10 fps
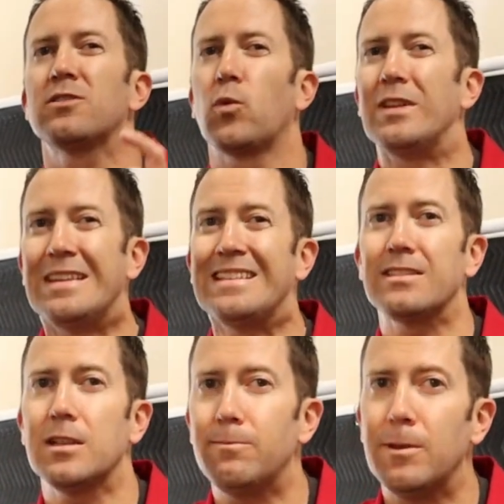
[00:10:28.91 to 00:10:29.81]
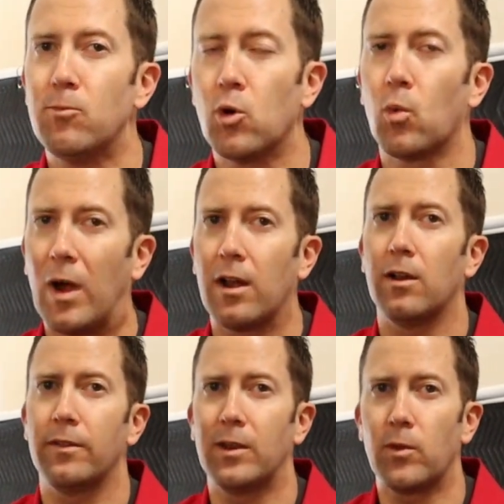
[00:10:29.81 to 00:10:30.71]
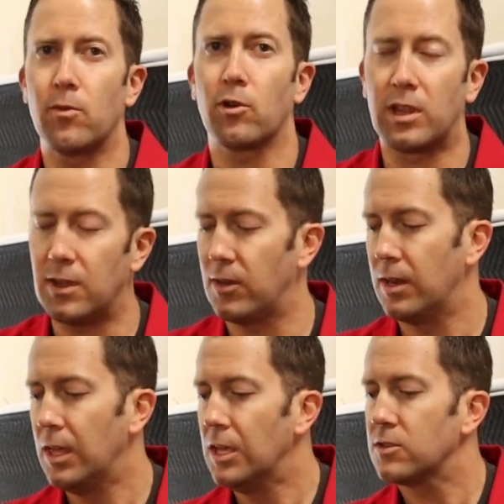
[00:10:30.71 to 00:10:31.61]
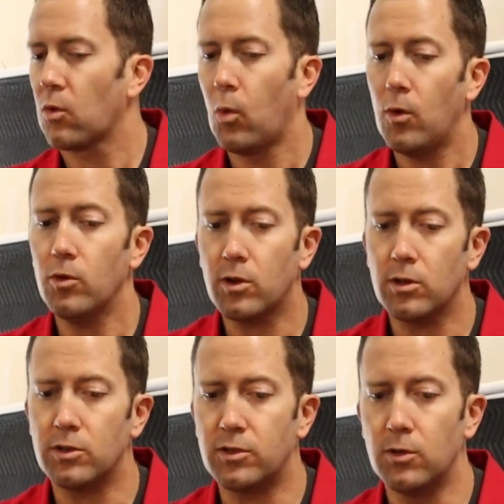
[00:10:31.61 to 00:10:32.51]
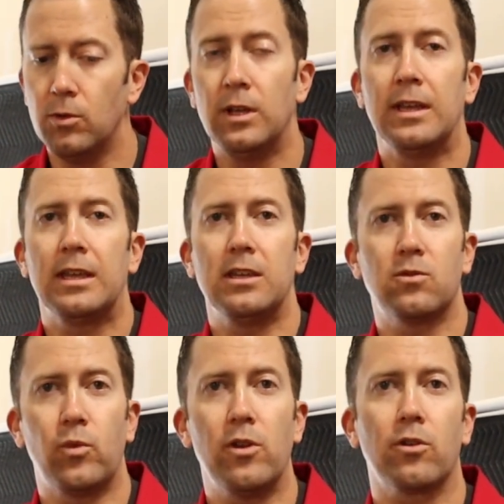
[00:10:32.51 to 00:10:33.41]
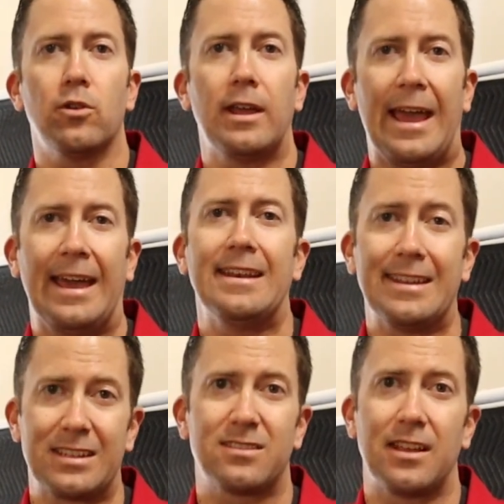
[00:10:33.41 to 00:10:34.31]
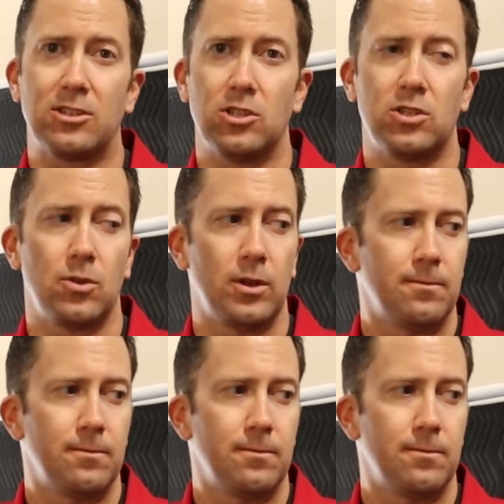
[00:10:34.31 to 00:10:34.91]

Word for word: So we need a little bit more wire than we were given. So what we're going to do is we are going to add an extension to it.